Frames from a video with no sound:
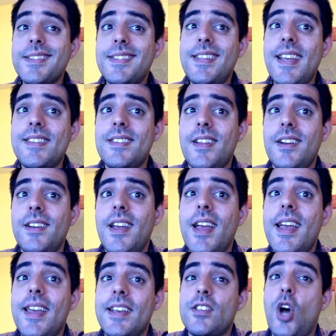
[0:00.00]
Tesla
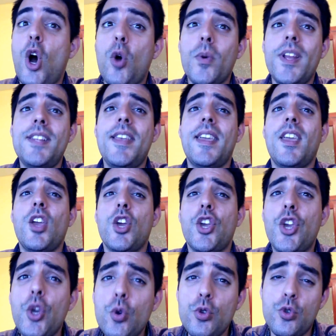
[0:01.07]
is already taking a
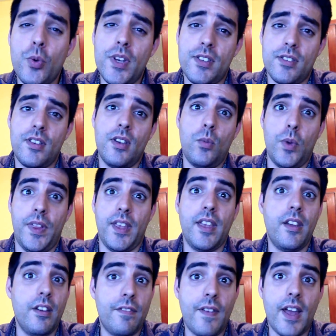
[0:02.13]
huge risk with the
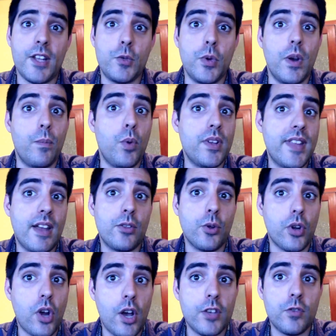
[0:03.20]
Gigafactory to bring down
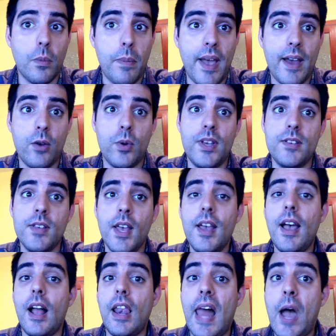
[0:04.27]
their cost for batteries,
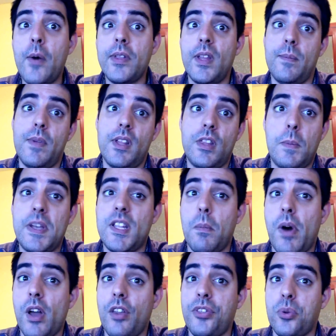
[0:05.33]
allowing them to make the
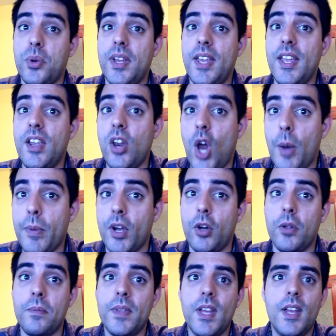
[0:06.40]
Model 3
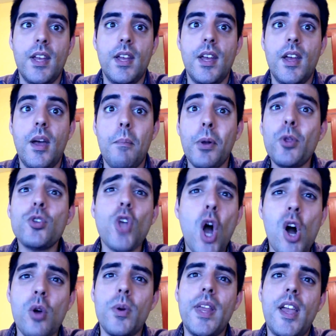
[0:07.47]
economical. But there's
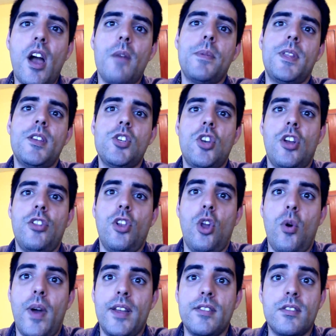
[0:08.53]
already competition on the
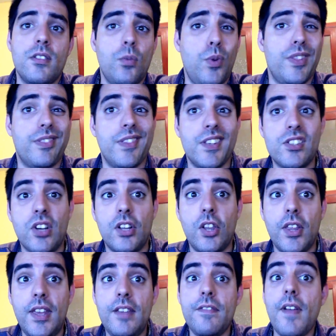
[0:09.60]
low end, with Nissan
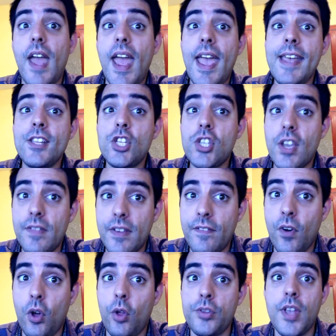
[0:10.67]
Leaf and Chevy
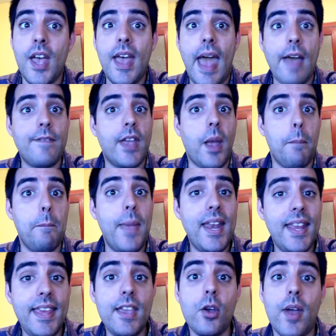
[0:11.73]
Volt having a
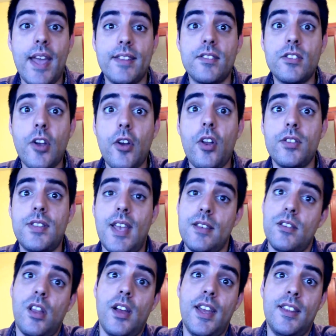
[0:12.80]
many-year head start on
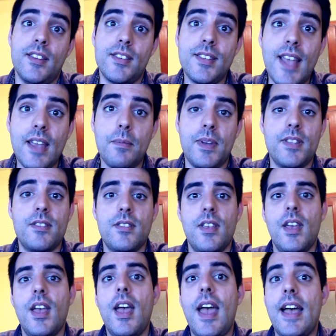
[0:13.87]
Tesla in the segment,
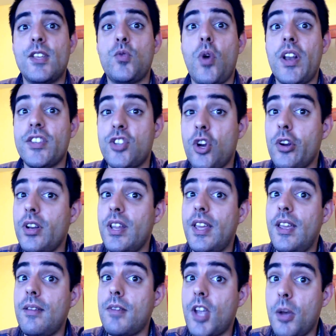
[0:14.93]
as well as
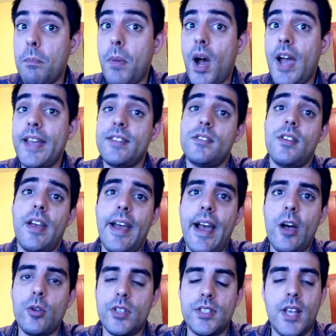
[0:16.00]
currently combined
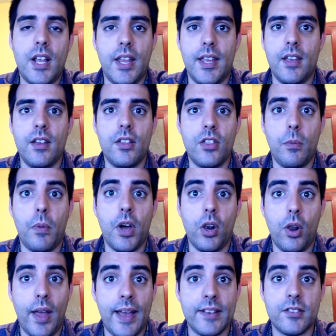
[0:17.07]
outselling the
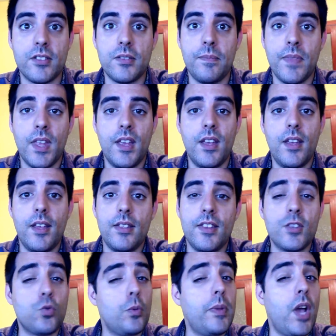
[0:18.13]
Model S.
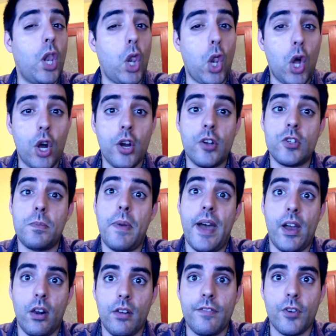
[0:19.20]
This will be a large
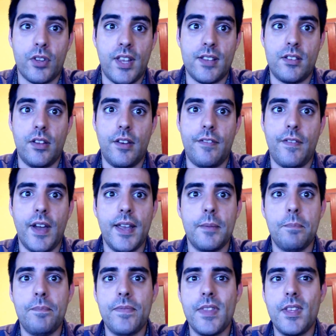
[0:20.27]
battle for Tesla to fight.
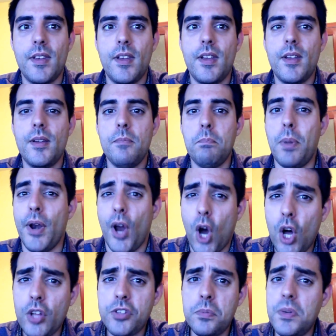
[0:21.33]
But
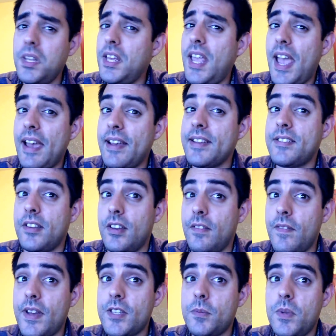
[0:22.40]
ultimately, as an
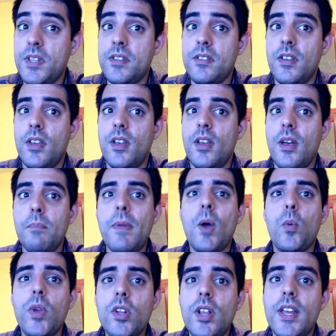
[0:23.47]
investment, my
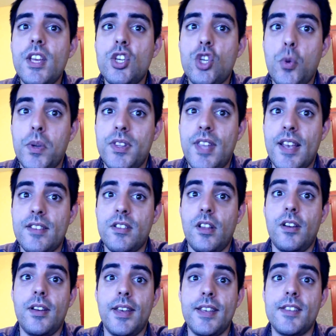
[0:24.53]
real issue with Tesla